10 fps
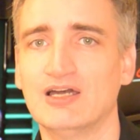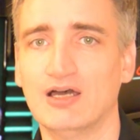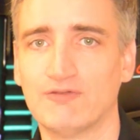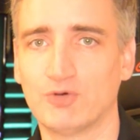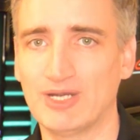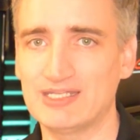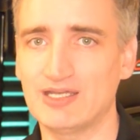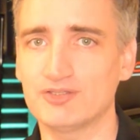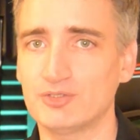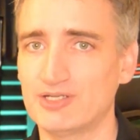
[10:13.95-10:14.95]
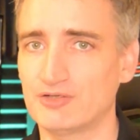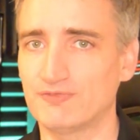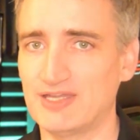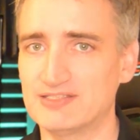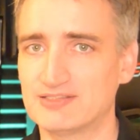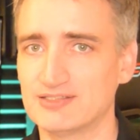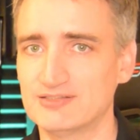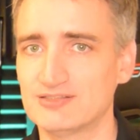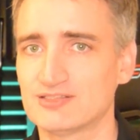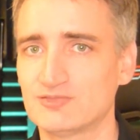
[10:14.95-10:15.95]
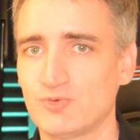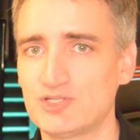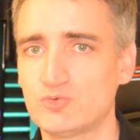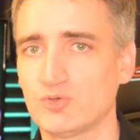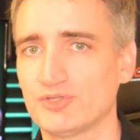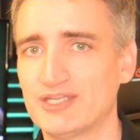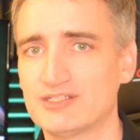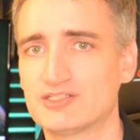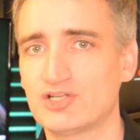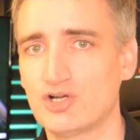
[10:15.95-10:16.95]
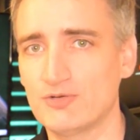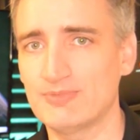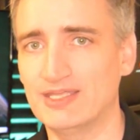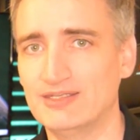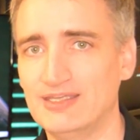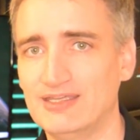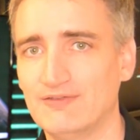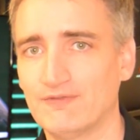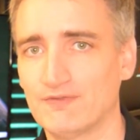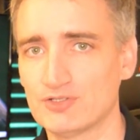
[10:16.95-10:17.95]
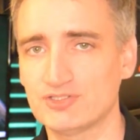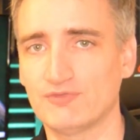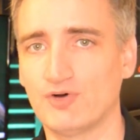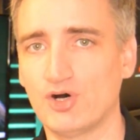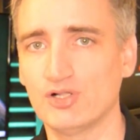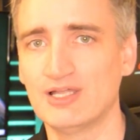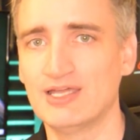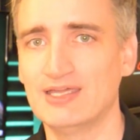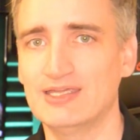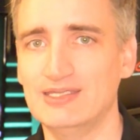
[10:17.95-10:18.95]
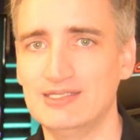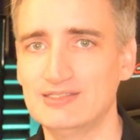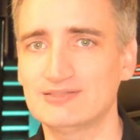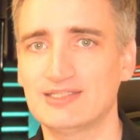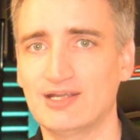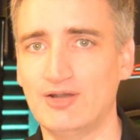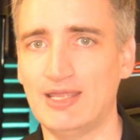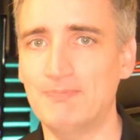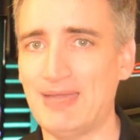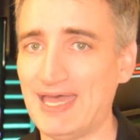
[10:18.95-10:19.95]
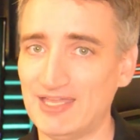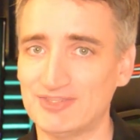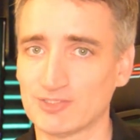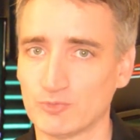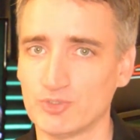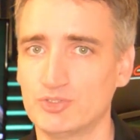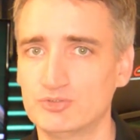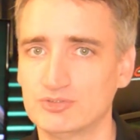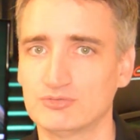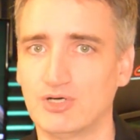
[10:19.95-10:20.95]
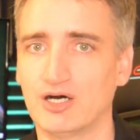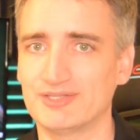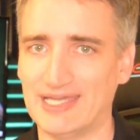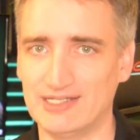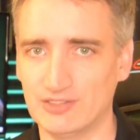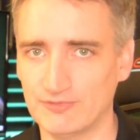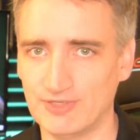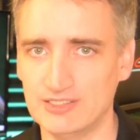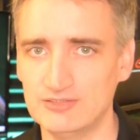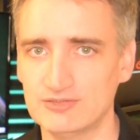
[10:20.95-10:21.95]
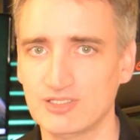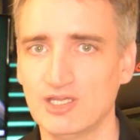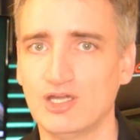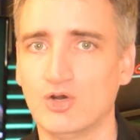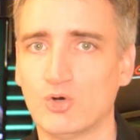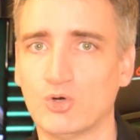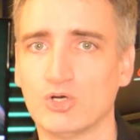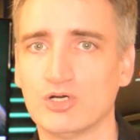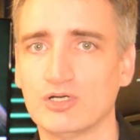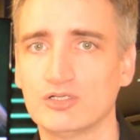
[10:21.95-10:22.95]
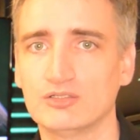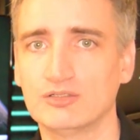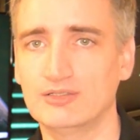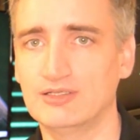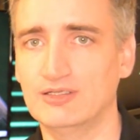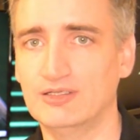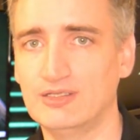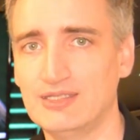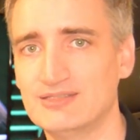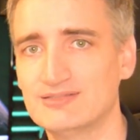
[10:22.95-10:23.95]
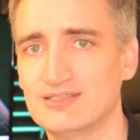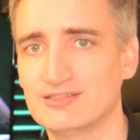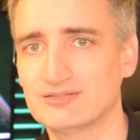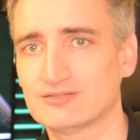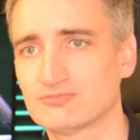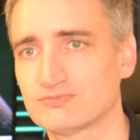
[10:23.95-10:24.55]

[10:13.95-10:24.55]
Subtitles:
For any other interfaces, the switch will then determine, first of all, is there a path to root on that interface, or is this